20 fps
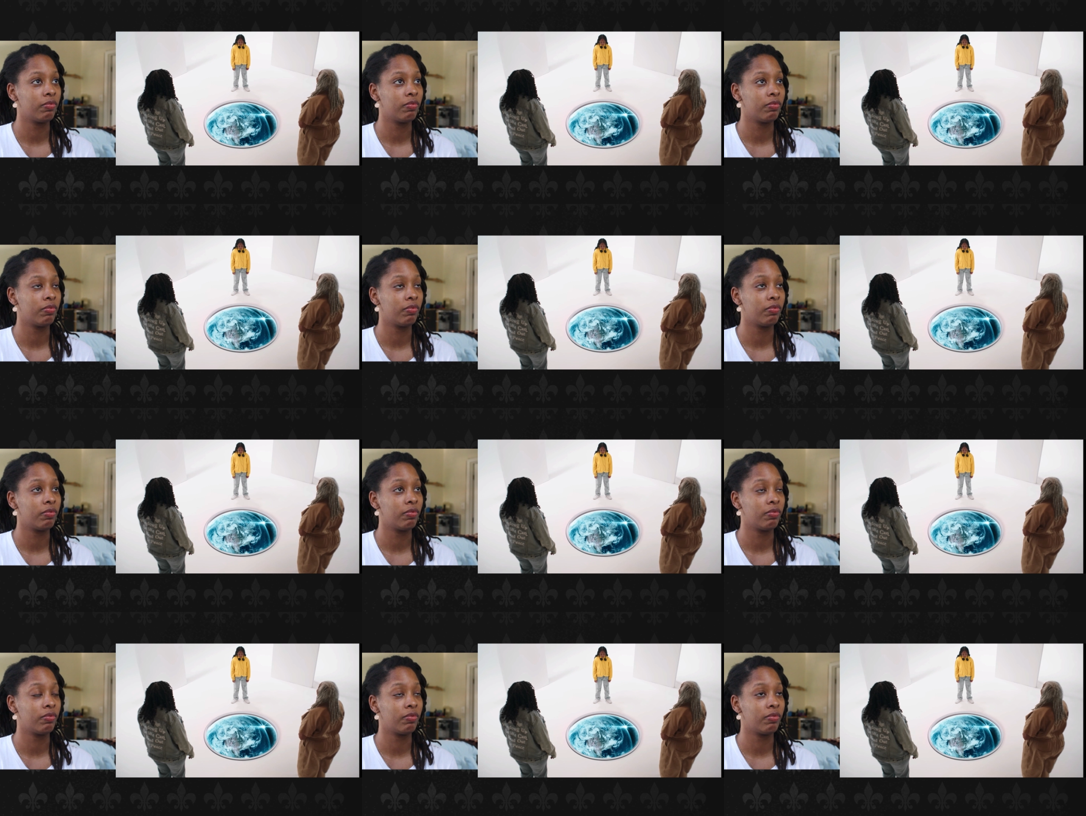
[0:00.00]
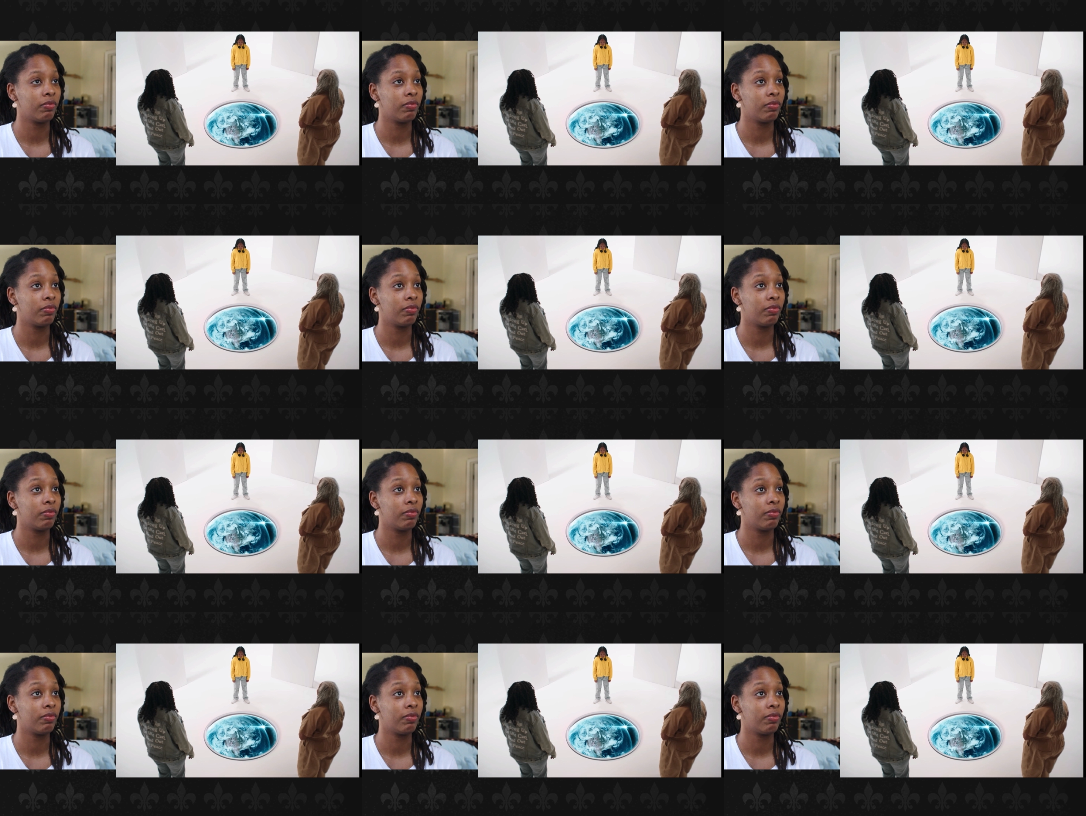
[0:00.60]

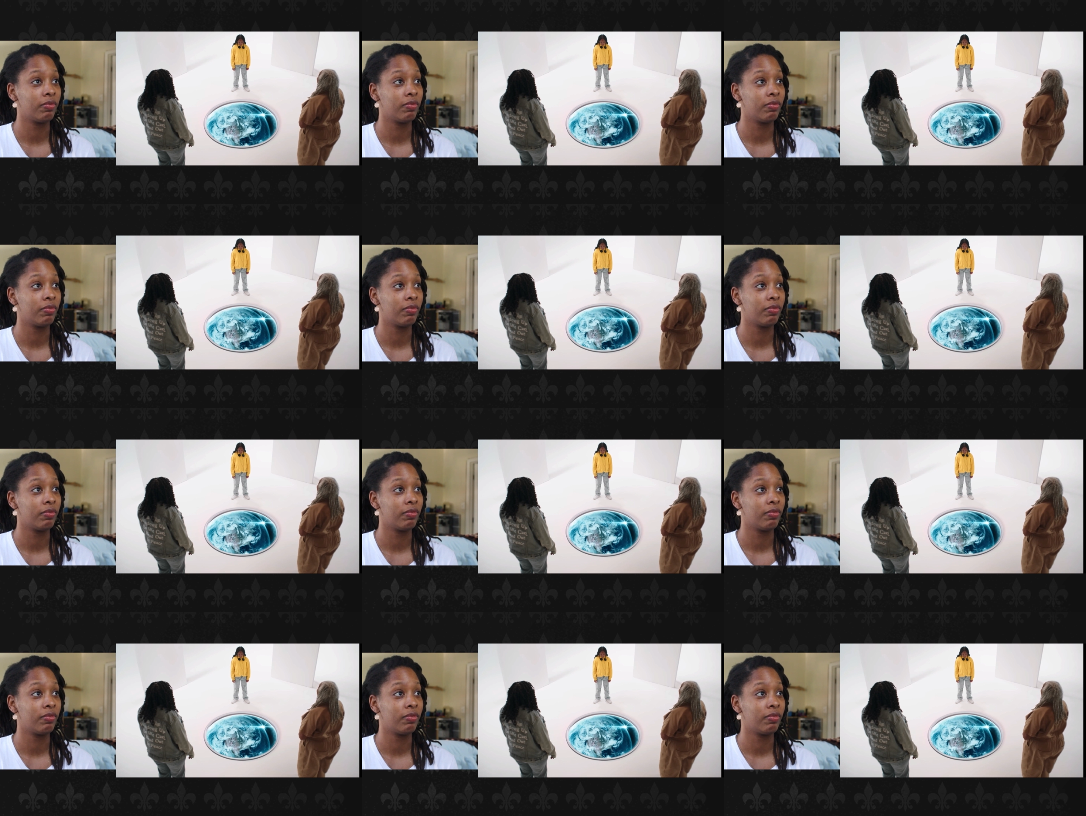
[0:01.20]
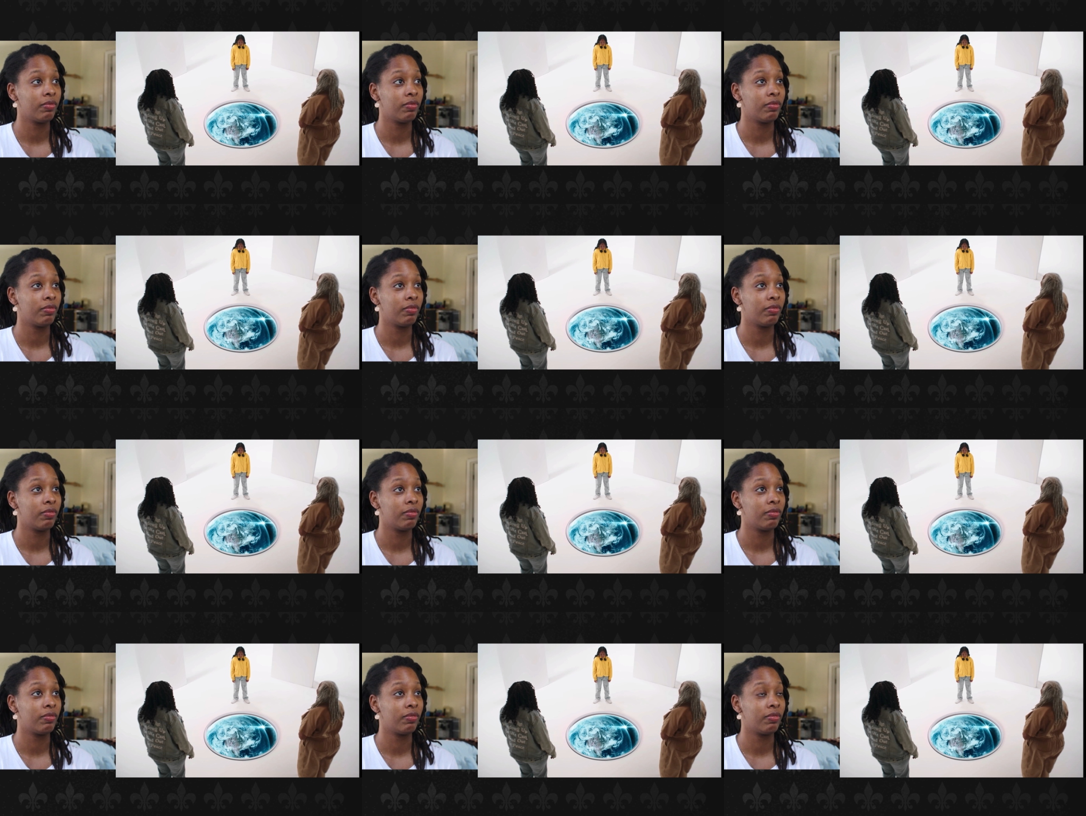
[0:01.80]

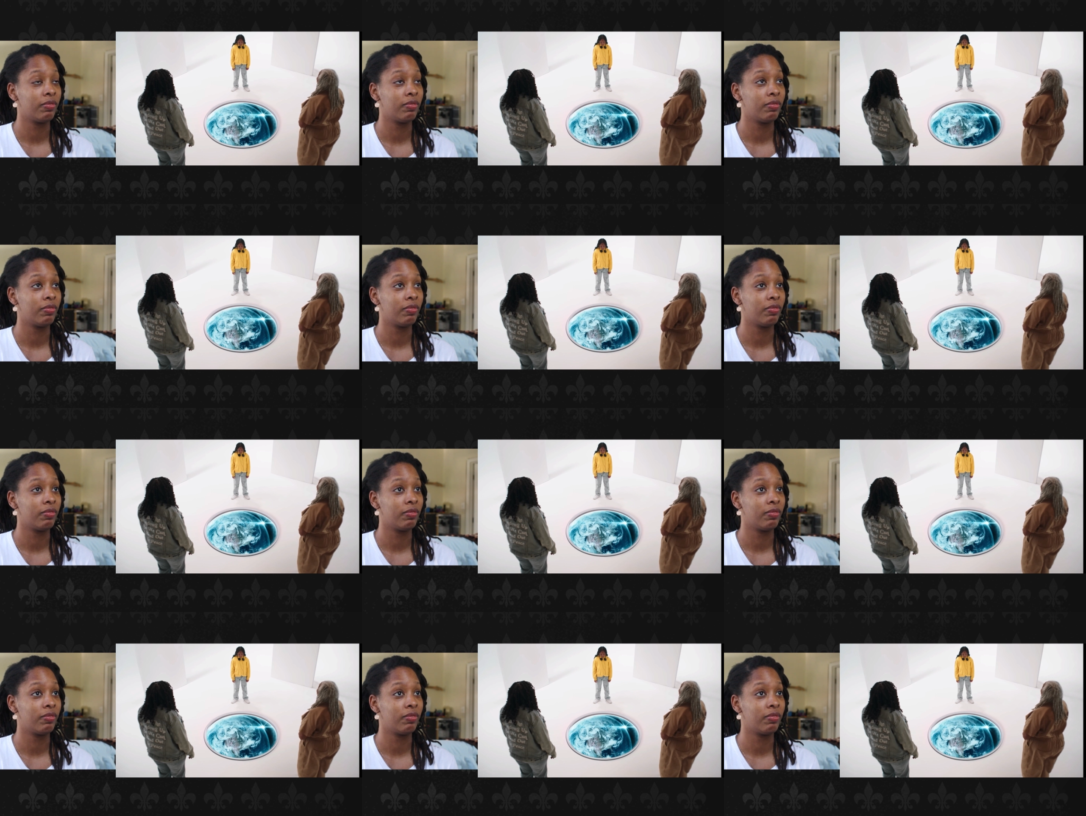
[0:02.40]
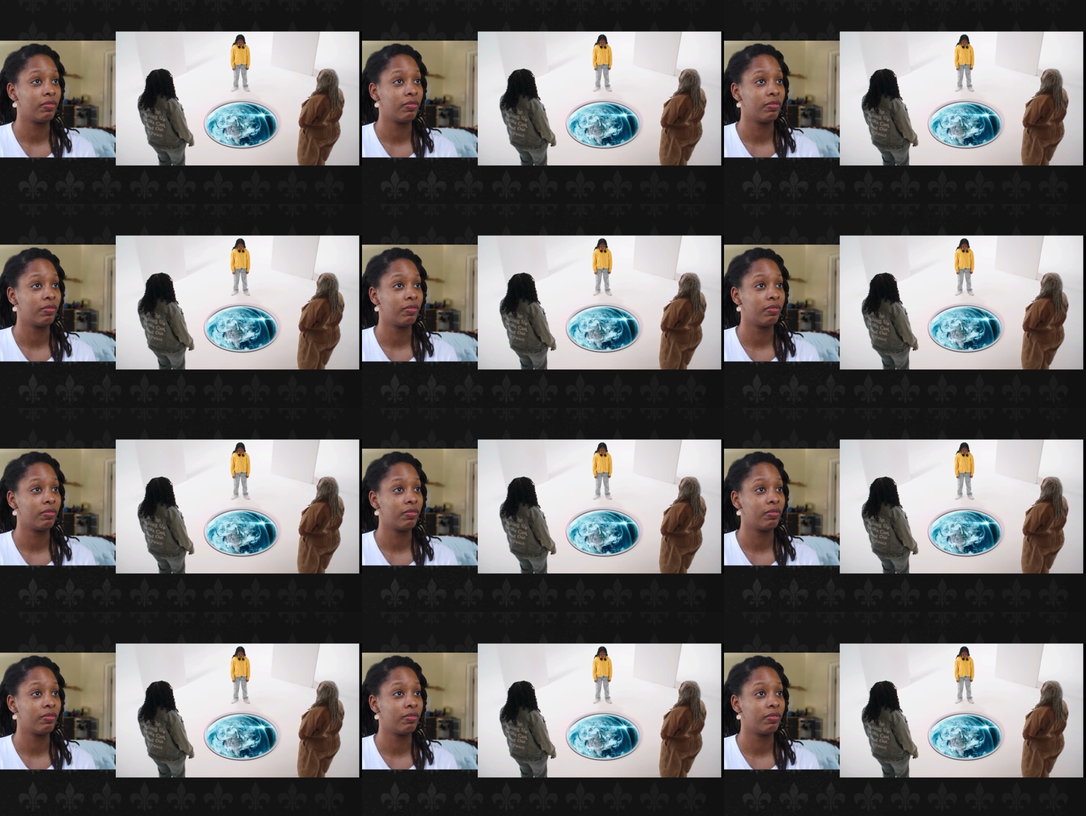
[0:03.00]
No one is speaking in this clip.